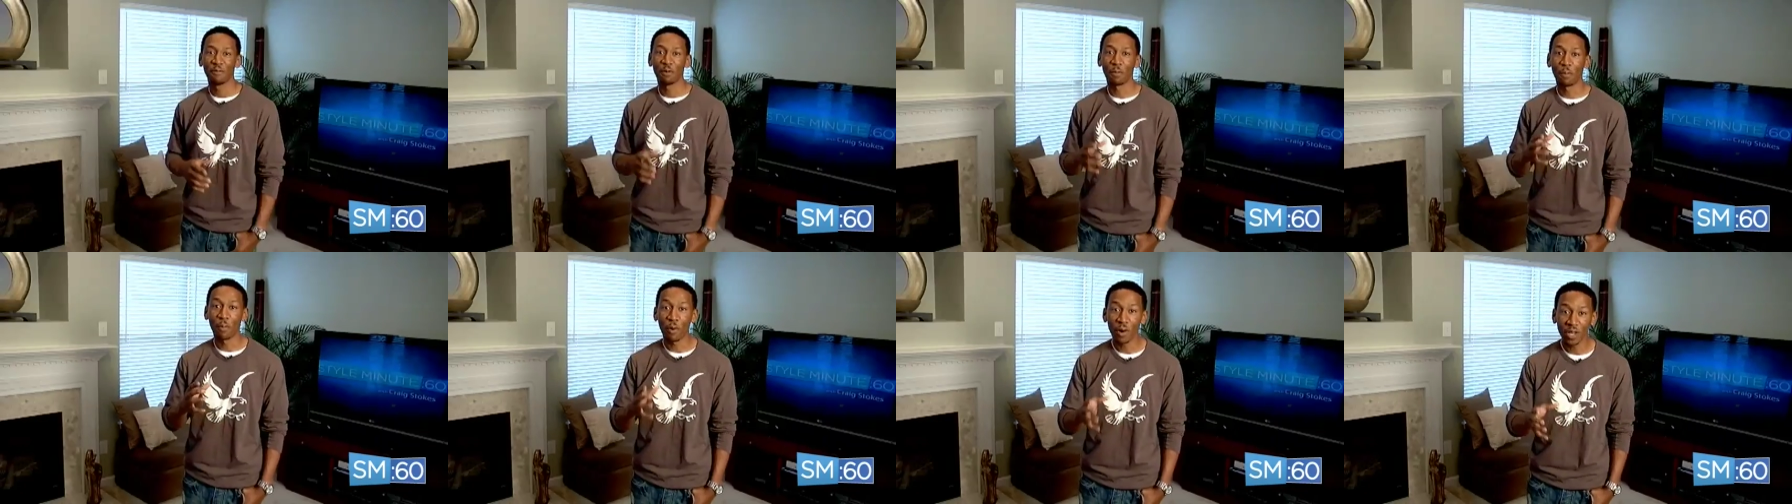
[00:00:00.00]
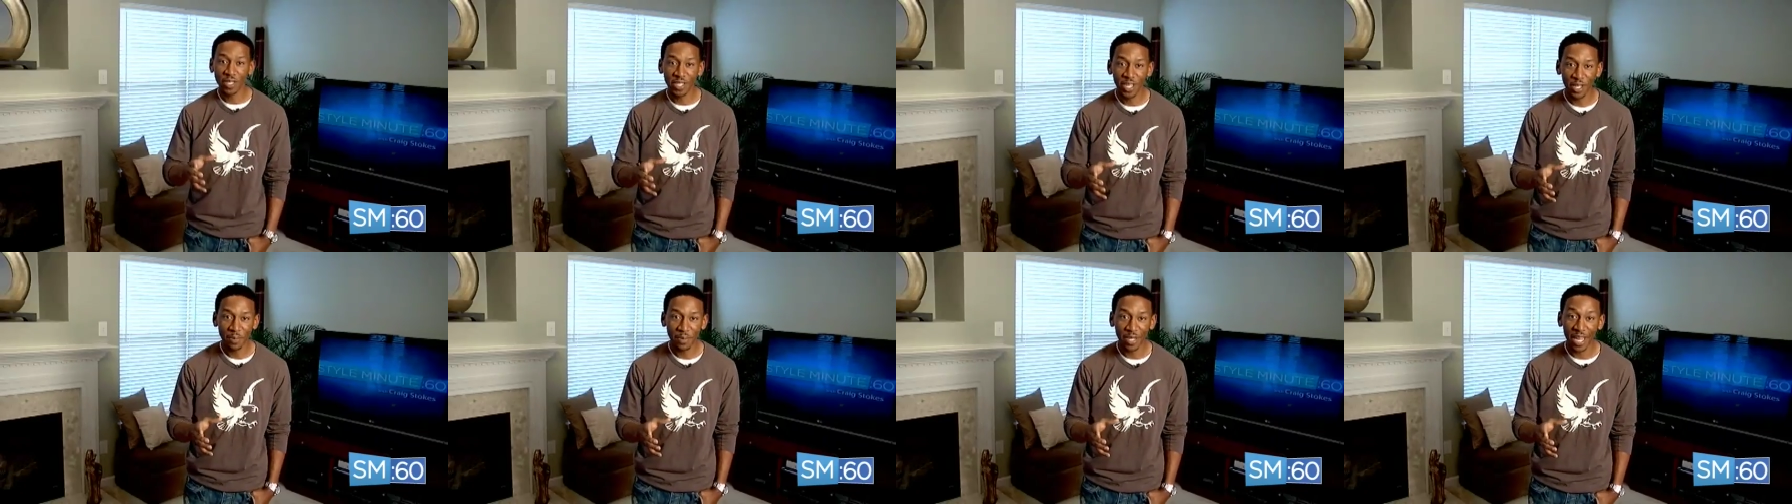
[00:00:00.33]
For more
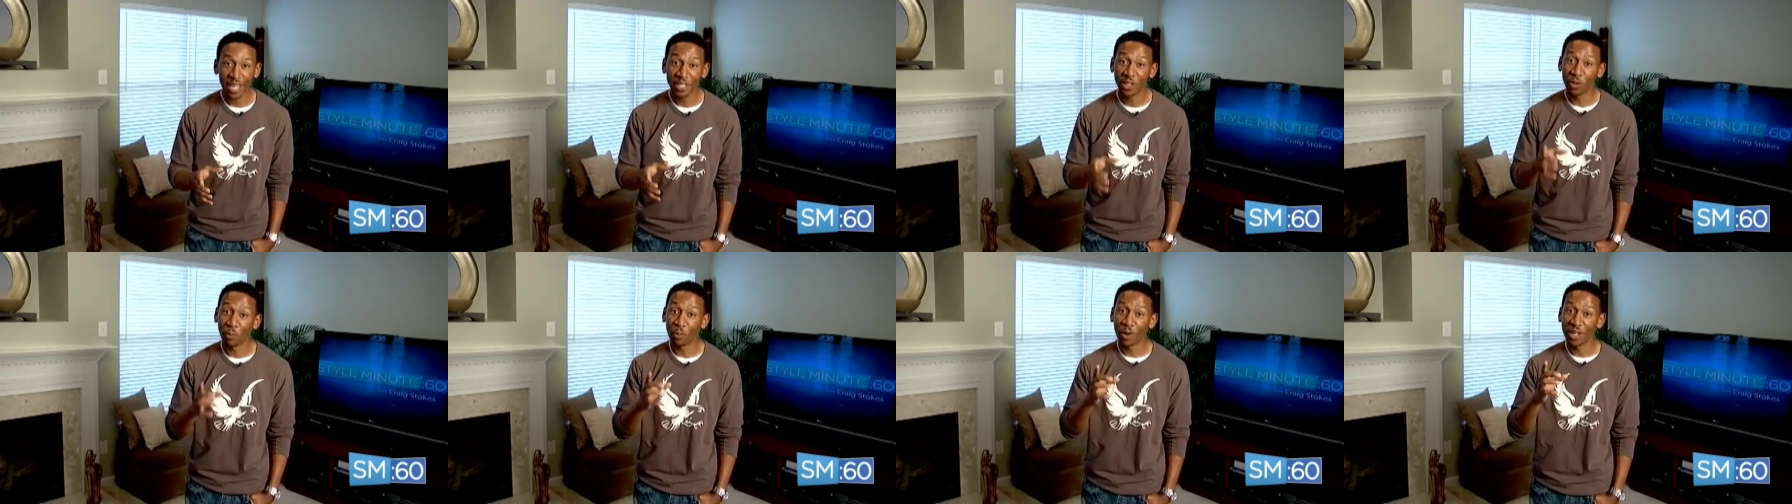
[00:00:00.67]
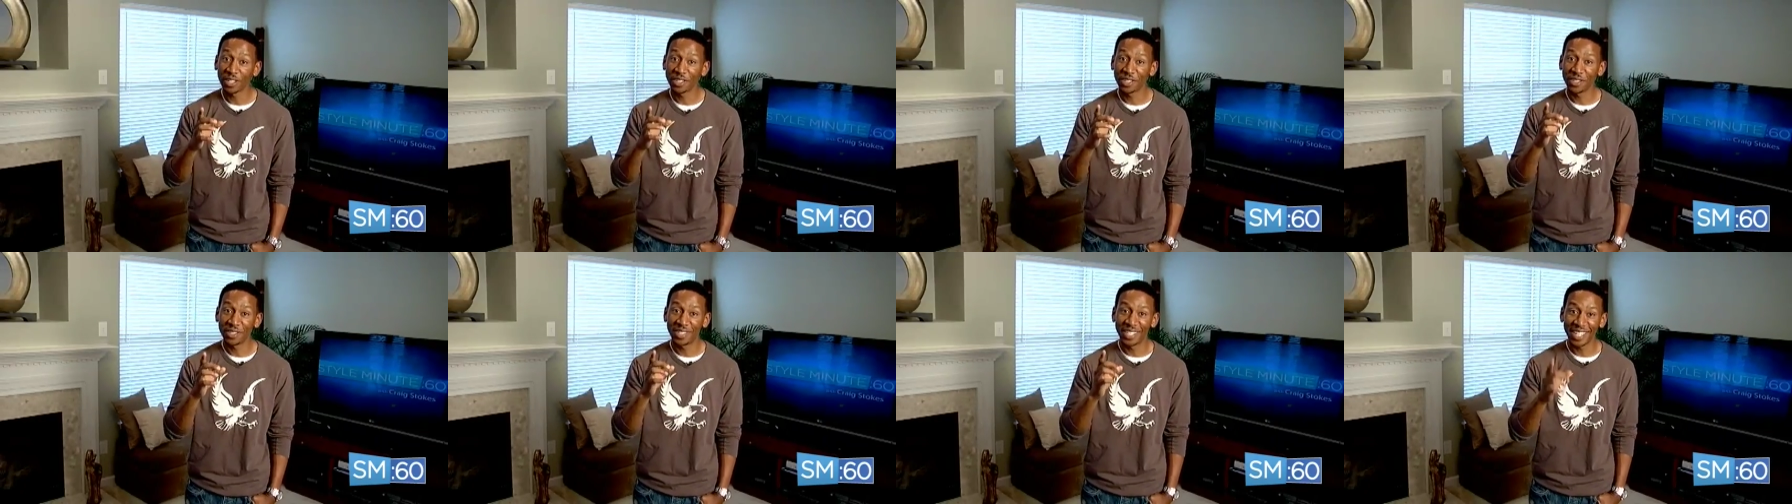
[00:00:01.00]
tips like the
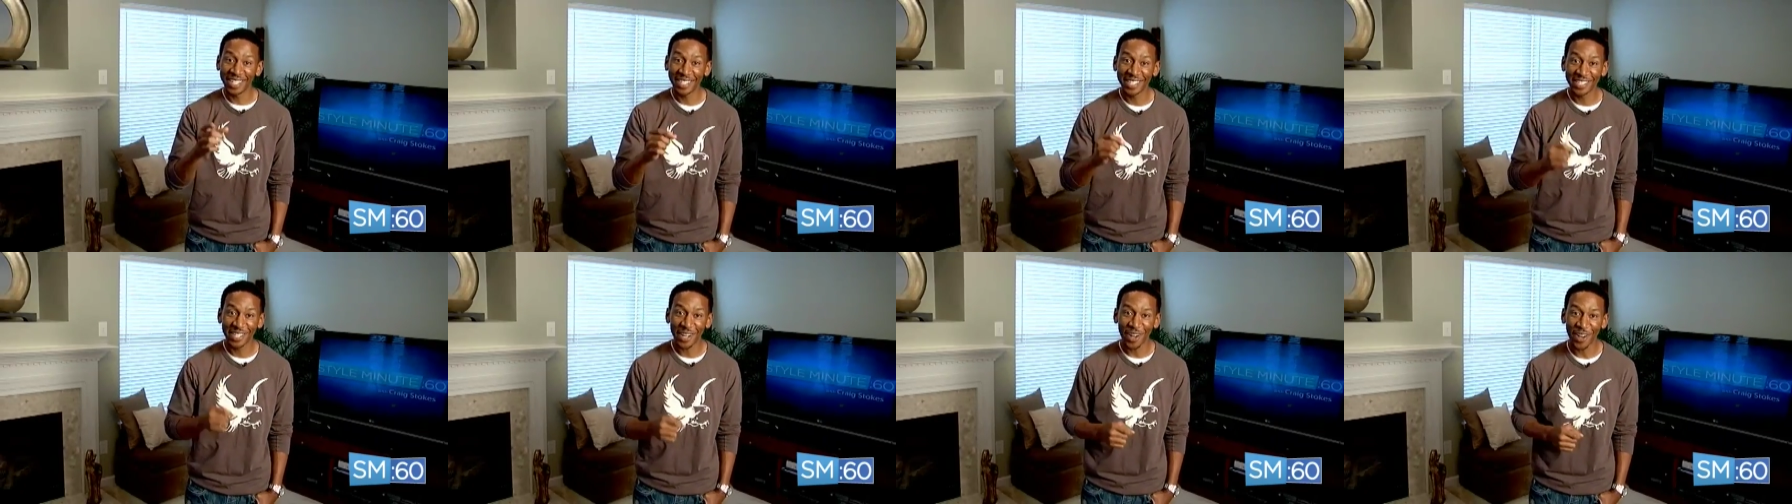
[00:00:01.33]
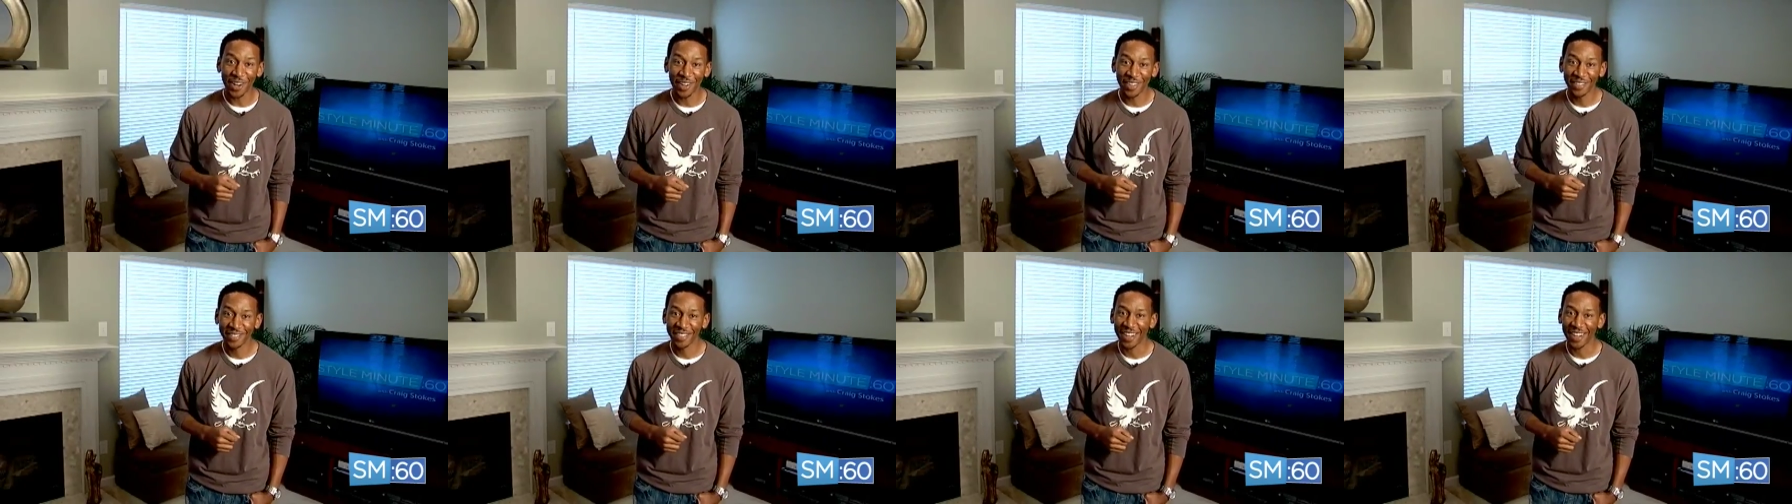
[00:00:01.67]
ones you just saw,